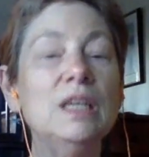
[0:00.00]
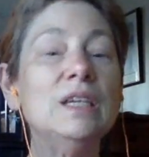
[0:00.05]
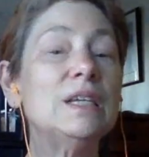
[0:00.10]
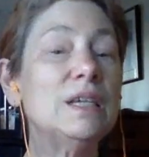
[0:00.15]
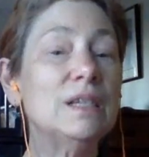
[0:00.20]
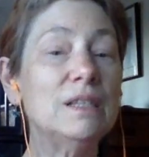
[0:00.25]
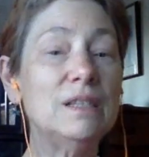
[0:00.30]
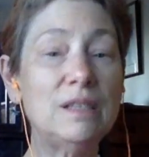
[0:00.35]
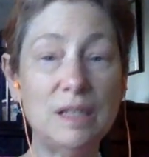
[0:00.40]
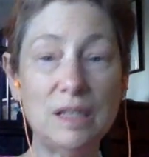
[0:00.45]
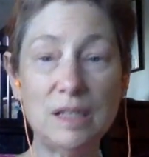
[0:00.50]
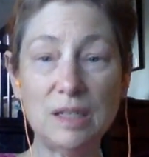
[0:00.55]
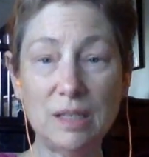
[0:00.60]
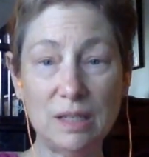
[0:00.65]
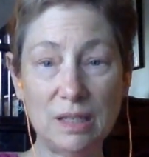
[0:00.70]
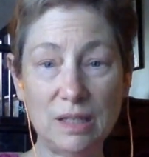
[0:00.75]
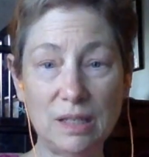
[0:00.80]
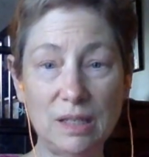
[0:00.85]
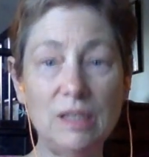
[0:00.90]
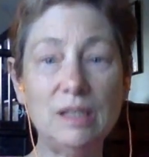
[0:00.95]

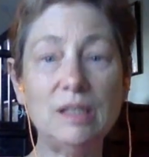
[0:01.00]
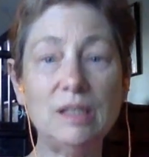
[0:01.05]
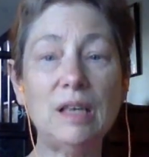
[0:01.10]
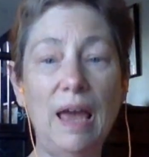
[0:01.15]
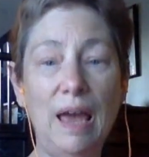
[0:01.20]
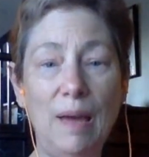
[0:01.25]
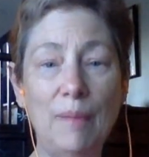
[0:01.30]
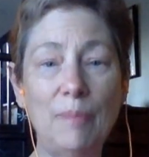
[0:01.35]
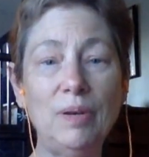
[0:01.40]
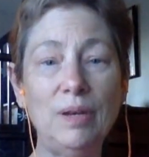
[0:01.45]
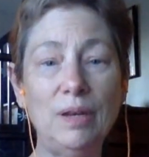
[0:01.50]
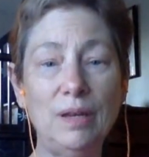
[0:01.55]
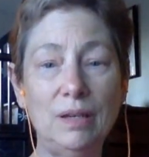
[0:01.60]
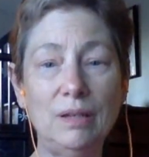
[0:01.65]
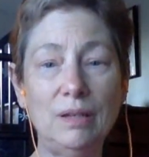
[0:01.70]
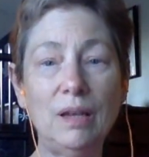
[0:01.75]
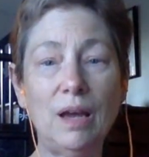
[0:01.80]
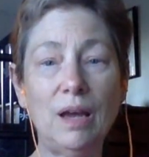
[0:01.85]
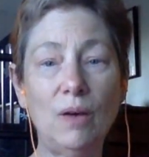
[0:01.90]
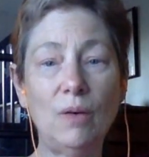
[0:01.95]
inconsistencies
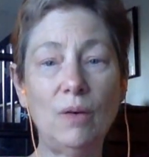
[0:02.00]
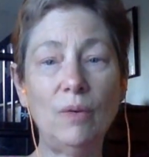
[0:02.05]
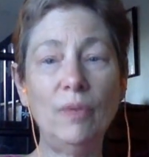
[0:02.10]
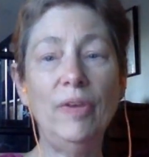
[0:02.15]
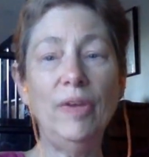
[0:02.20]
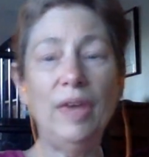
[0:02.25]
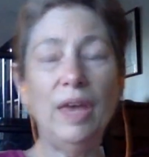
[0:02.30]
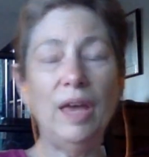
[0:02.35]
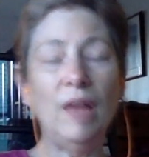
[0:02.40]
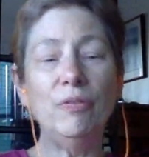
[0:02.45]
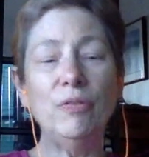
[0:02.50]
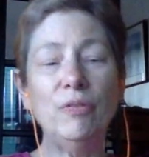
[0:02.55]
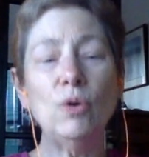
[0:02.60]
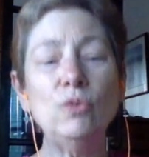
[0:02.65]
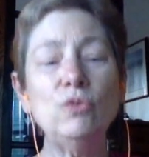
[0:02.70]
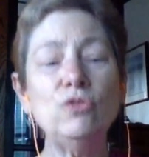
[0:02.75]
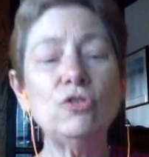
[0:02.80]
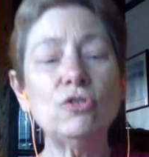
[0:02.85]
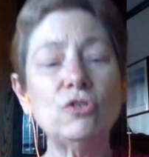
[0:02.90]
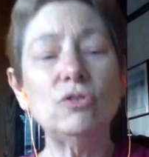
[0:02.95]
happening now, and
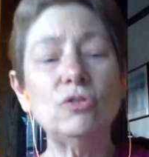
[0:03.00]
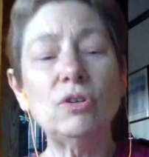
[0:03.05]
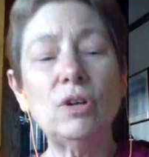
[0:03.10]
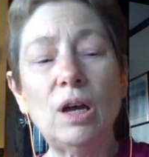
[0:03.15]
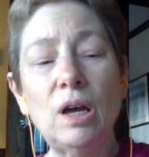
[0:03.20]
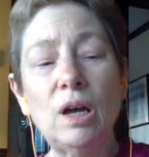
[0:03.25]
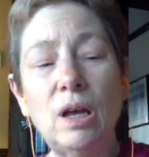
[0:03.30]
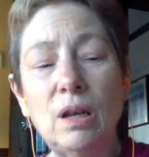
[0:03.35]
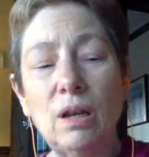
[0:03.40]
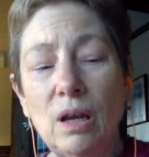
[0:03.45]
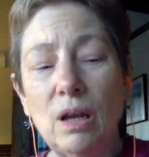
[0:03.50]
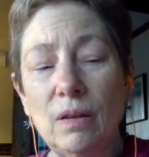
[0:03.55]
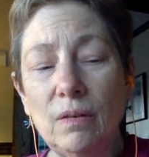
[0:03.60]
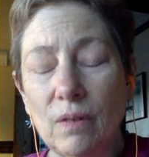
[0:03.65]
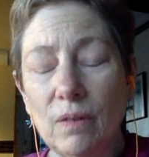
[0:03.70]
those are not.